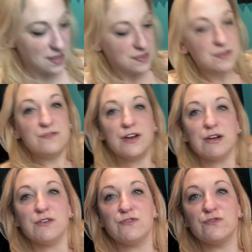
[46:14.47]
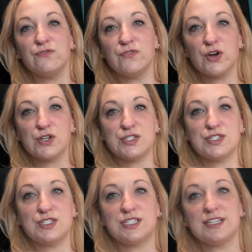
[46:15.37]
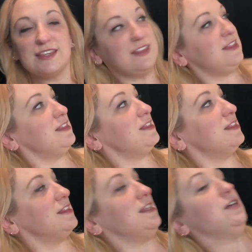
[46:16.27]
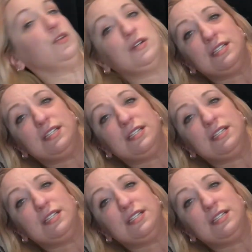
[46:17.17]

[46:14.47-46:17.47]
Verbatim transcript: the very first thing looked